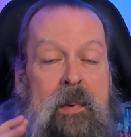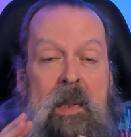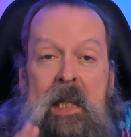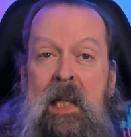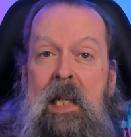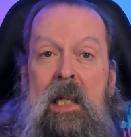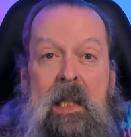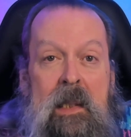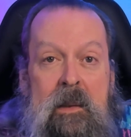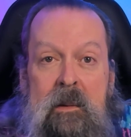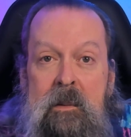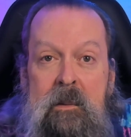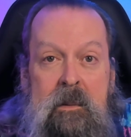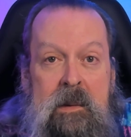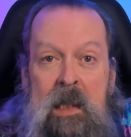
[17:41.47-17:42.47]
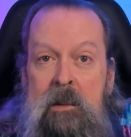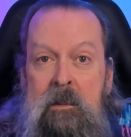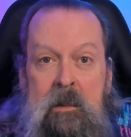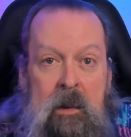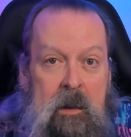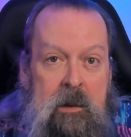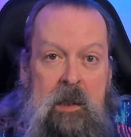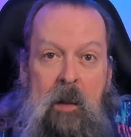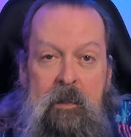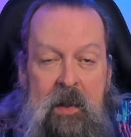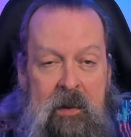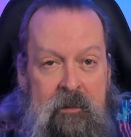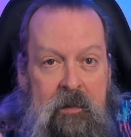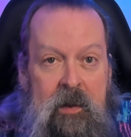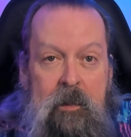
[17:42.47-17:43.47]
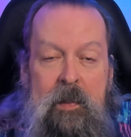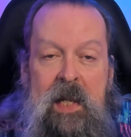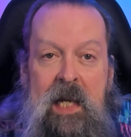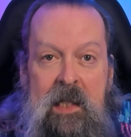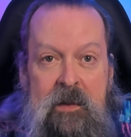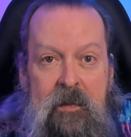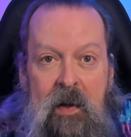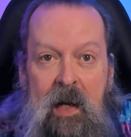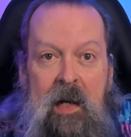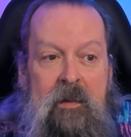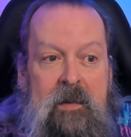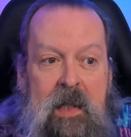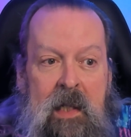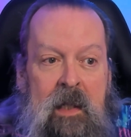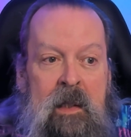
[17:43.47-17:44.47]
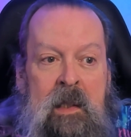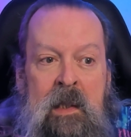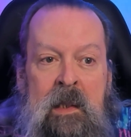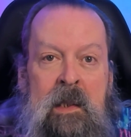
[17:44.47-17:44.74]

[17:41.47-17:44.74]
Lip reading: or something for the PS5